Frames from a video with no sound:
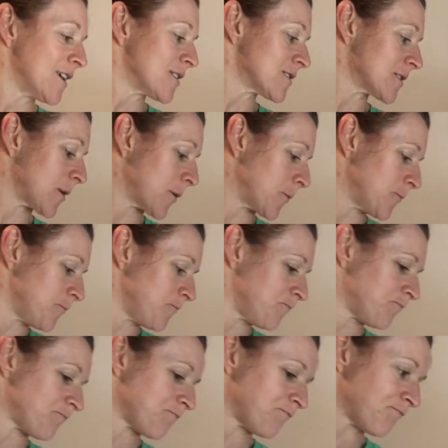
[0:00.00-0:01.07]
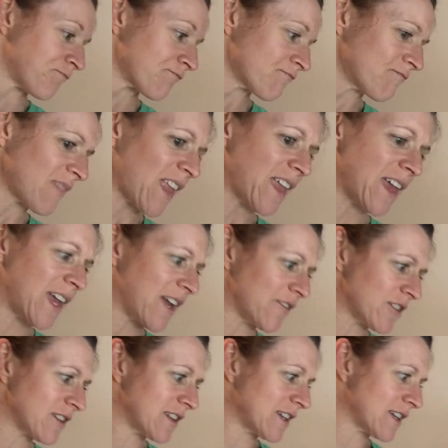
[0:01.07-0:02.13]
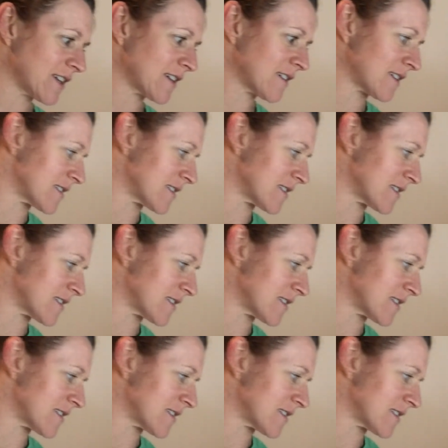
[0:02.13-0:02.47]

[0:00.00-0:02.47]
So everything